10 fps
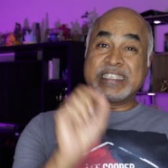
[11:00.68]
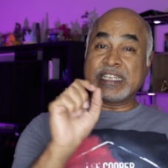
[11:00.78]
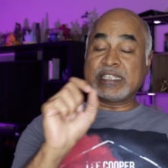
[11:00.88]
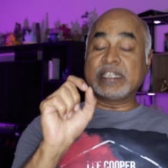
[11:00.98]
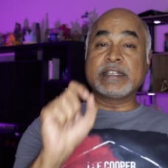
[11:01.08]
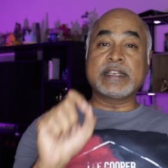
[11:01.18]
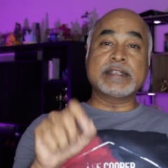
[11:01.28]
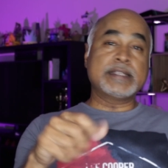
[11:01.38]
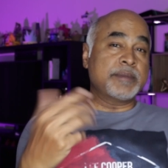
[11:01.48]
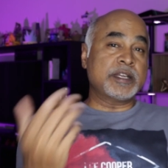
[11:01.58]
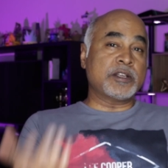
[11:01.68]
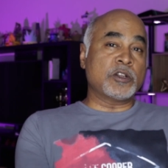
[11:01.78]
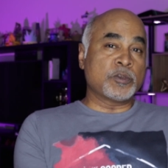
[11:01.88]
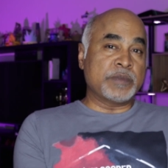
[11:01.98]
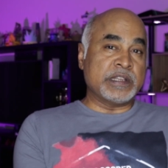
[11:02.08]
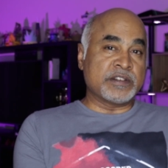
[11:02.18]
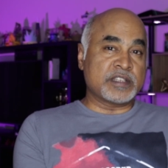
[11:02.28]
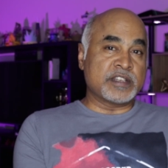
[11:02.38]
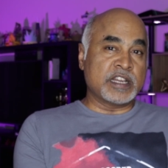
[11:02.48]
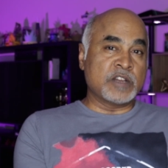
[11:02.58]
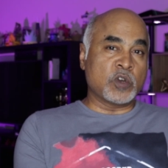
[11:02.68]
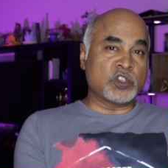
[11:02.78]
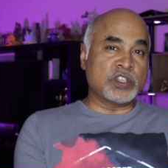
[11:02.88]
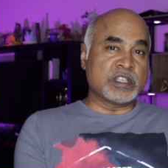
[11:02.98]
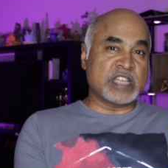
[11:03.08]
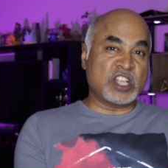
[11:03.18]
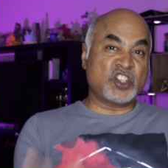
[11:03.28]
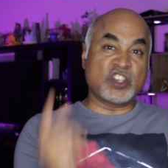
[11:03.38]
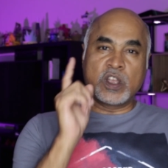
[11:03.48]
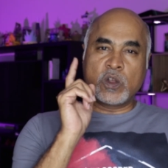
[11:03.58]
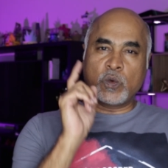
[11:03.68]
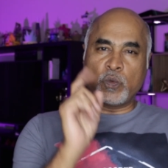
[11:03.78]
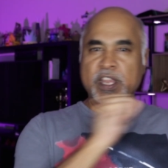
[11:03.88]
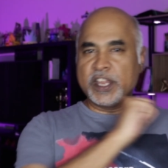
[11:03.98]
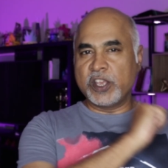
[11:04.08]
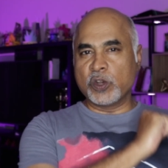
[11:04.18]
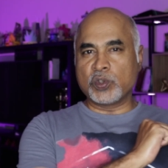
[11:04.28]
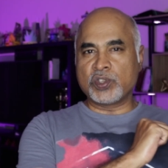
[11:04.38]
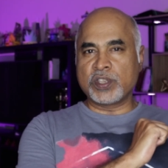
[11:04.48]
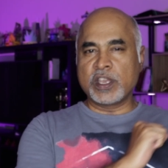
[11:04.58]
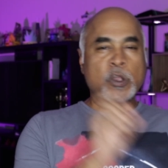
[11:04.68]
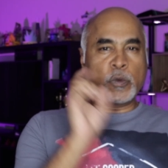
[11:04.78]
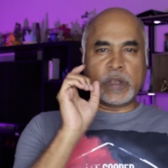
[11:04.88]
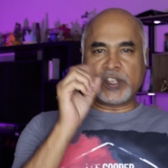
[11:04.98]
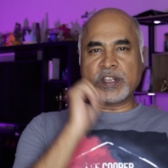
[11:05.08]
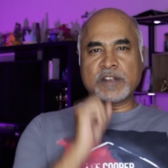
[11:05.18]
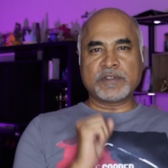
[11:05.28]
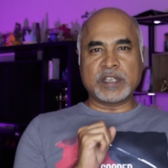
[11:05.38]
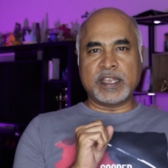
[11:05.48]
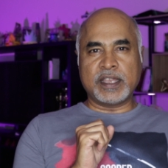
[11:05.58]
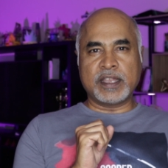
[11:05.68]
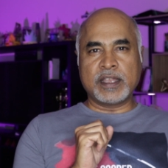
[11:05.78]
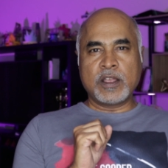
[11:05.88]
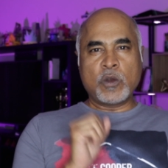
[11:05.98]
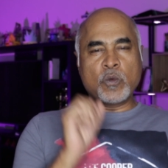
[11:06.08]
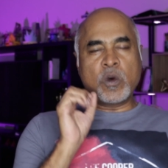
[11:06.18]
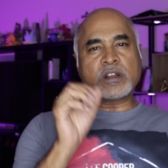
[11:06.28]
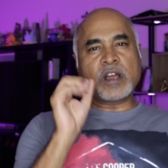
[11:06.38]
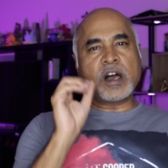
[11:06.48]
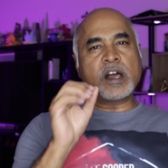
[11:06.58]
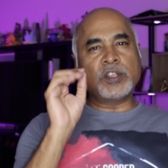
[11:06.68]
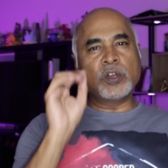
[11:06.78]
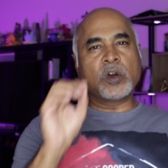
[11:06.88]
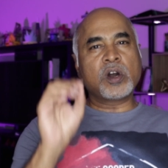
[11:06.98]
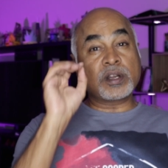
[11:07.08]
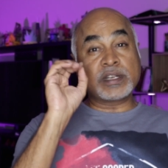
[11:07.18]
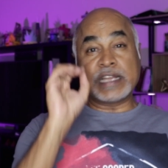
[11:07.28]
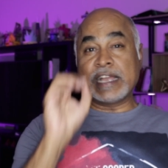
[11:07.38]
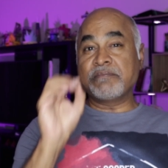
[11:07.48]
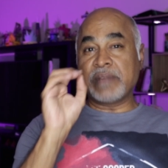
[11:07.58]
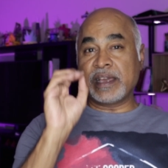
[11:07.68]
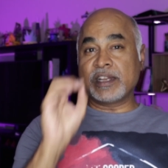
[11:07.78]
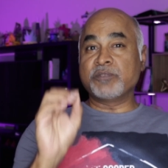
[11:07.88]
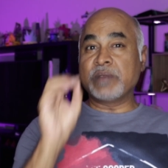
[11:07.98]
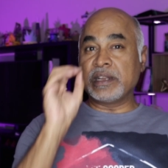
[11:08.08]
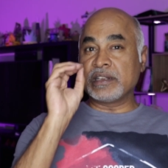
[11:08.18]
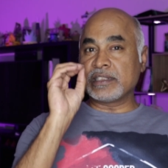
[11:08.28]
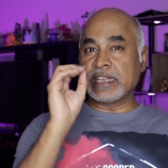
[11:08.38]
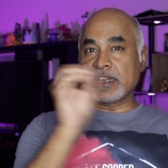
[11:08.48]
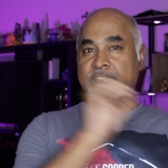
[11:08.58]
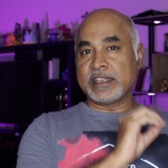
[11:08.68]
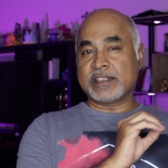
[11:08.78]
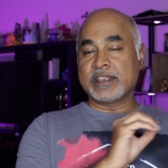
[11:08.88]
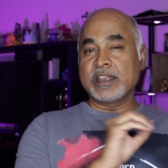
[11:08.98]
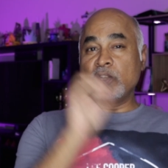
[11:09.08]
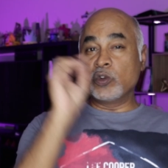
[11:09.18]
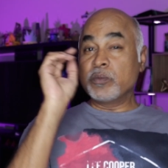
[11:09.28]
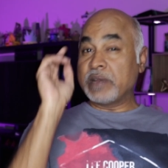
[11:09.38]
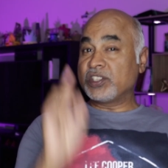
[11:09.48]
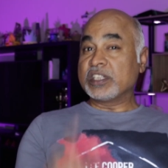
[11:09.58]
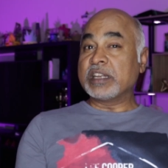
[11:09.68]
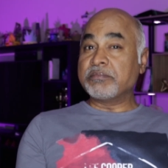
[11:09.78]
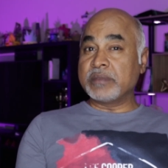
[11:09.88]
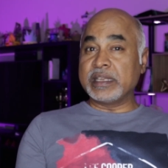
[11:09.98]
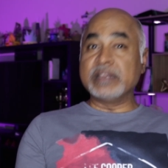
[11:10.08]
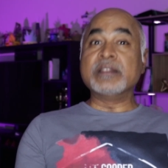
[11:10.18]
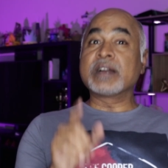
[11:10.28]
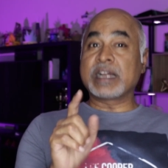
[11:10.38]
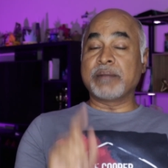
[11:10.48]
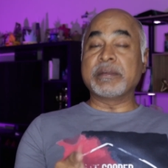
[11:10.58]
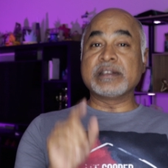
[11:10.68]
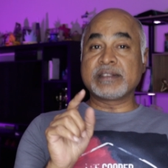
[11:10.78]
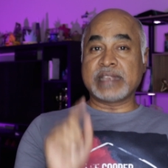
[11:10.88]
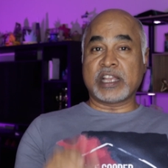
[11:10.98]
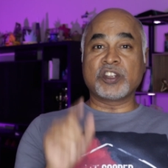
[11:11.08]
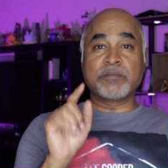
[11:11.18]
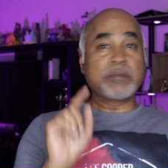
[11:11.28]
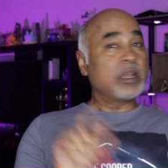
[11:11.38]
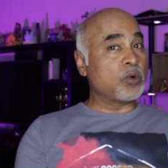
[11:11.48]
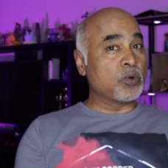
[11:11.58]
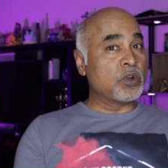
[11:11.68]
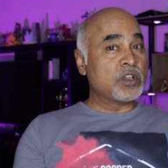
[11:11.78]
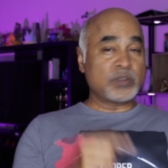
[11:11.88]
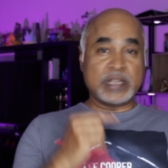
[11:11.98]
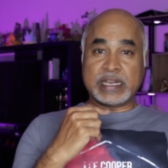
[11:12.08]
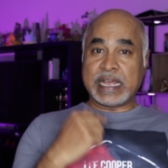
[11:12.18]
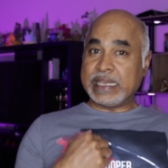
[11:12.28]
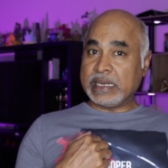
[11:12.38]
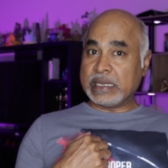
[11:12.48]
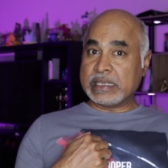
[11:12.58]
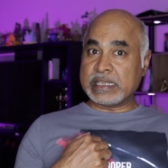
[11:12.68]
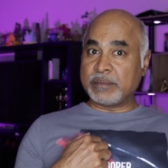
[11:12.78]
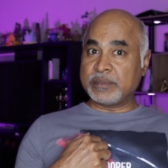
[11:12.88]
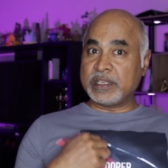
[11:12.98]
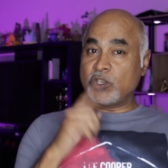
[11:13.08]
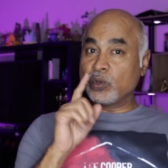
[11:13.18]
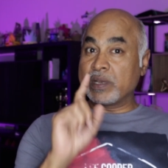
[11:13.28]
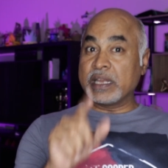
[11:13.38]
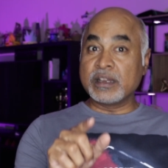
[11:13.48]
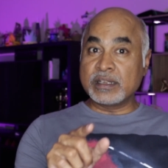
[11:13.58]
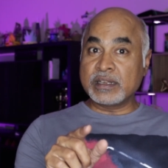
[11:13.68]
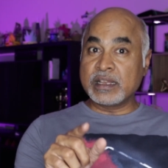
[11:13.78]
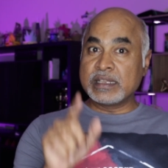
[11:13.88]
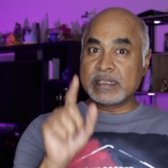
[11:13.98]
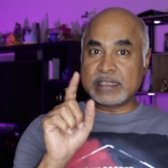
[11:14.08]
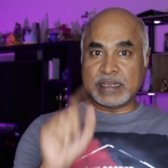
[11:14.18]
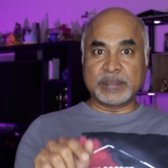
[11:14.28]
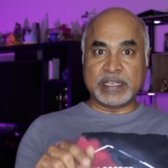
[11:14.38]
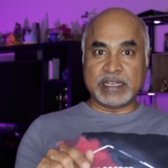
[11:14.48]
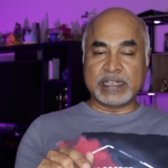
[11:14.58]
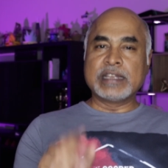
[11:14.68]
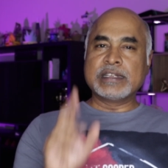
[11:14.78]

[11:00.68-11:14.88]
just in case they might also be interested in watching such videos. Question of the day: what are your time management techniques? Do mention them in the comment section below so that I can learn something, you can learn something.